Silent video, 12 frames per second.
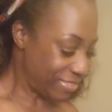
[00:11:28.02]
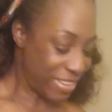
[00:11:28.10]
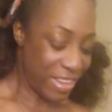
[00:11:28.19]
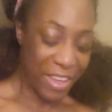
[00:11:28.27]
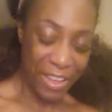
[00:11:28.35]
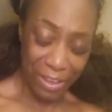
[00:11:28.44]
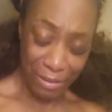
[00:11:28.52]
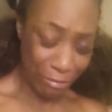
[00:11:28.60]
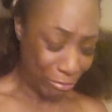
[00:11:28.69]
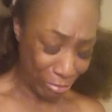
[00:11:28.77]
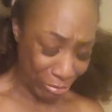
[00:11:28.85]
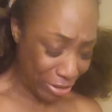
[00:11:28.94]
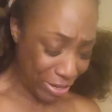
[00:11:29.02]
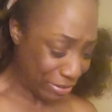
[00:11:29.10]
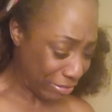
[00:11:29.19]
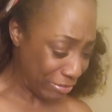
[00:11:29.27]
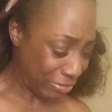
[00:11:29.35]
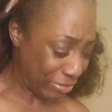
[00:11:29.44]
Yeah, for
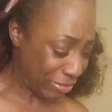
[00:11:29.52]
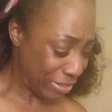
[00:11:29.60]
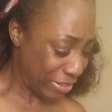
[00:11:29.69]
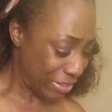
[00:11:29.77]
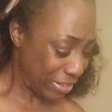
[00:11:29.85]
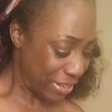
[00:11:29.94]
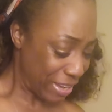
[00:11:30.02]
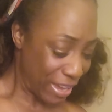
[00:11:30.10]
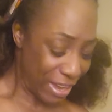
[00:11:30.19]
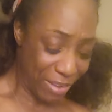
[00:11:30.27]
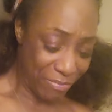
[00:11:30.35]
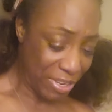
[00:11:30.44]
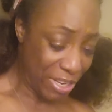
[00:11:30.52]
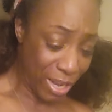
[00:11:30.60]
real. I mean,